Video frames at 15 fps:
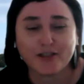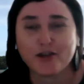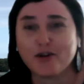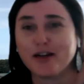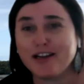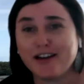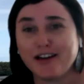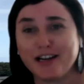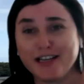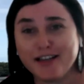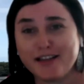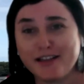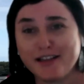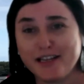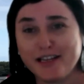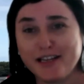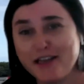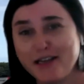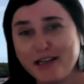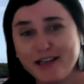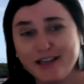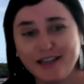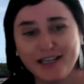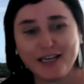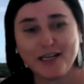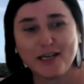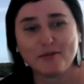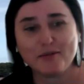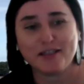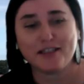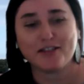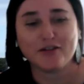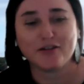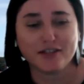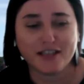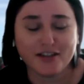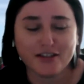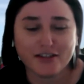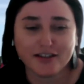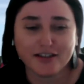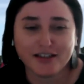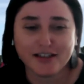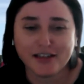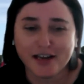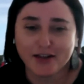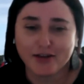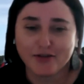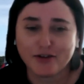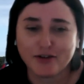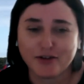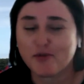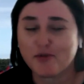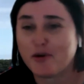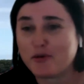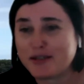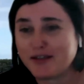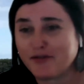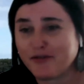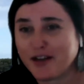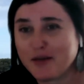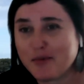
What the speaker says: So I think in leading up to this conversation, I said to Kathryn, what was the